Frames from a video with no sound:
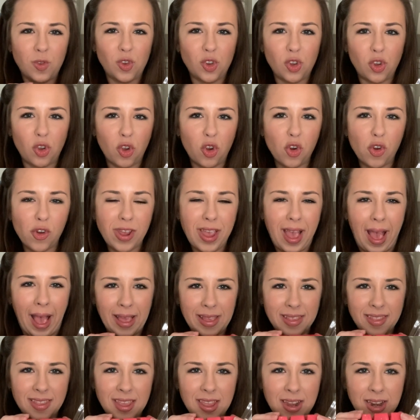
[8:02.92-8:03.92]
sugary
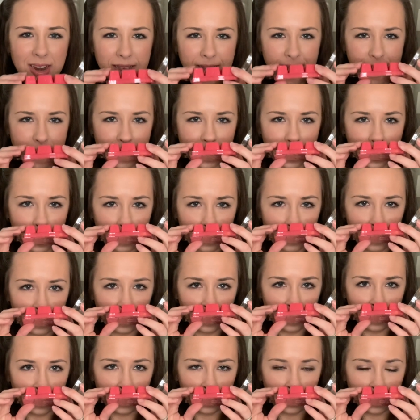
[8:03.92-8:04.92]
iciness.
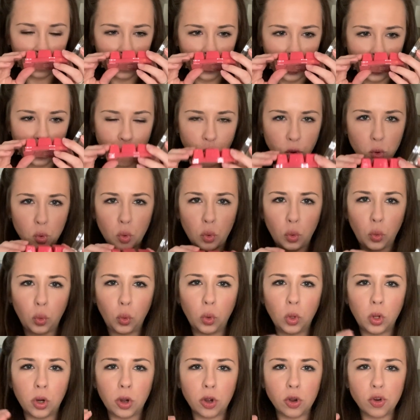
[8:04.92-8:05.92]
It's a
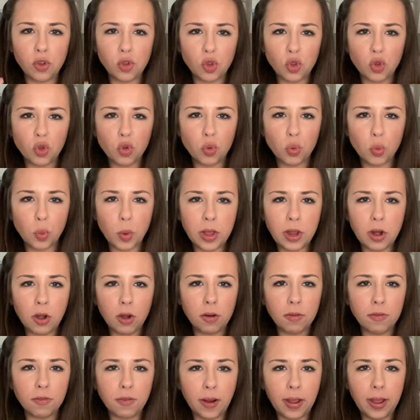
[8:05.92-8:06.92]
cooler,
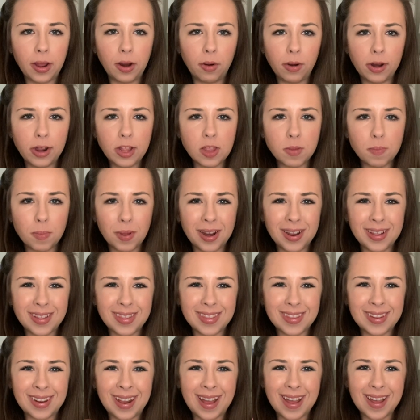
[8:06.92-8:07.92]
sweeter fragrance, but
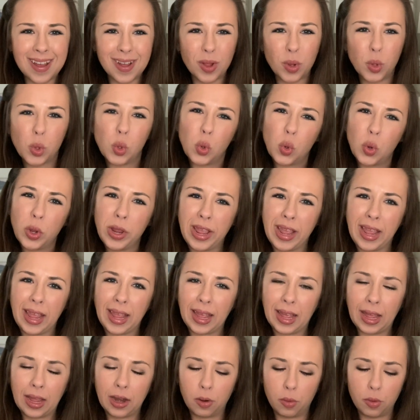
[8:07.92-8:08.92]
it's not
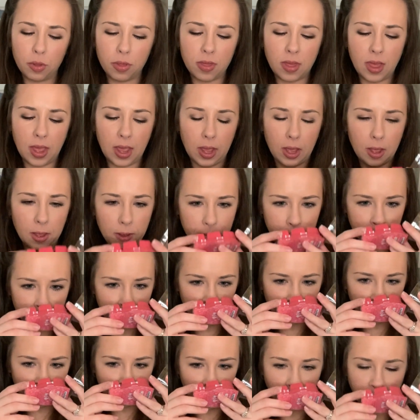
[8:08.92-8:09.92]
cloying, I don't think.
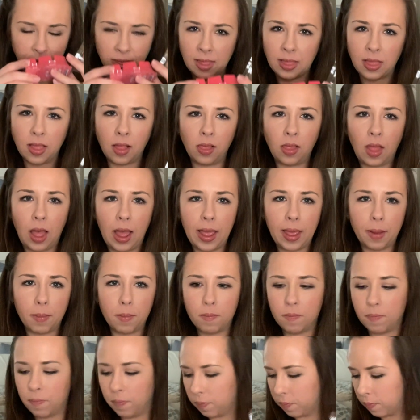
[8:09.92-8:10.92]
I think the
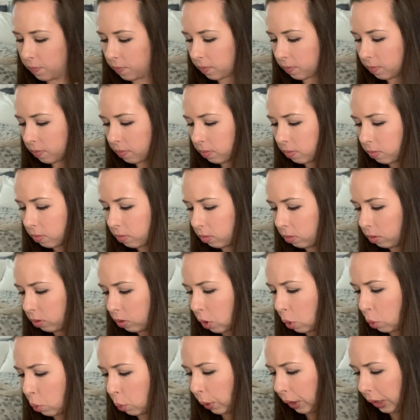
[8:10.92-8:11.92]
lime
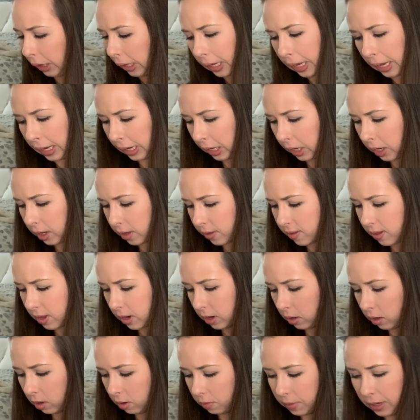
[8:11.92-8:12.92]
really kind of cuts it
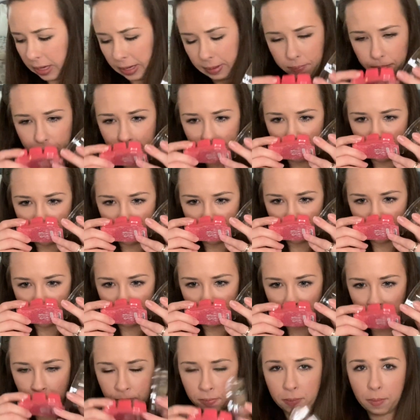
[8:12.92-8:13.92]
a little bit.
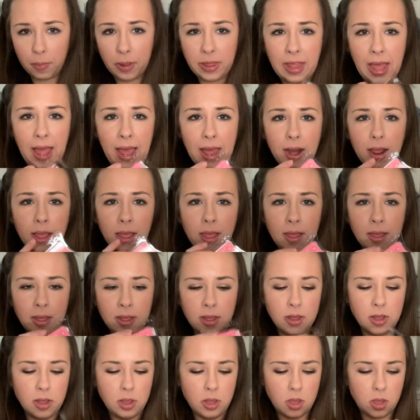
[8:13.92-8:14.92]
But that
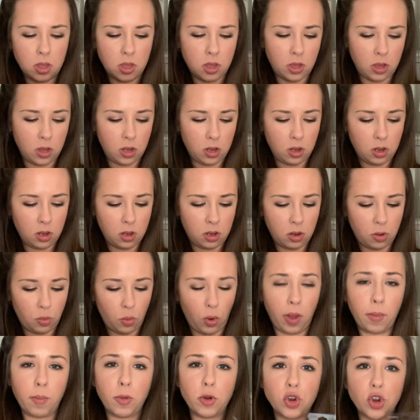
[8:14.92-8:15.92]
is
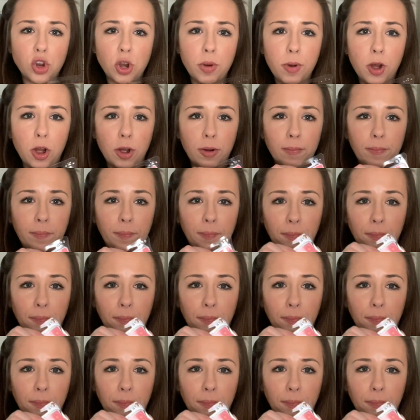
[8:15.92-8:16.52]
Rainbow Sherbet.